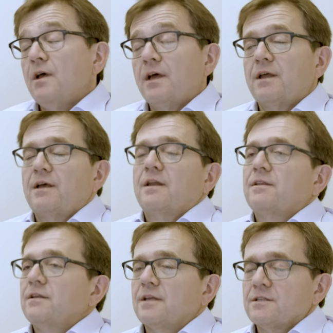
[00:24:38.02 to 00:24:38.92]
And
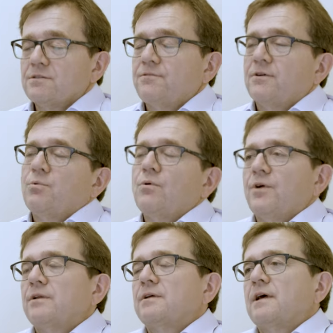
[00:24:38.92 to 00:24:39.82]
I think that's a fair
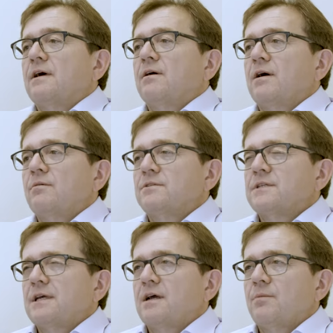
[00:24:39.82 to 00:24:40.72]
point. I would
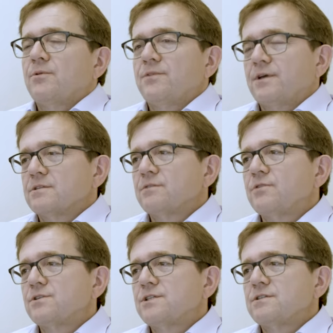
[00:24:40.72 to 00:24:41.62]
say a couple things. The
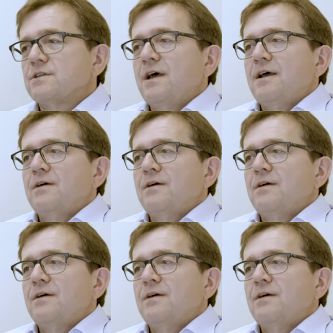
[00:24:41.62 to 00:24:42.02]
first is...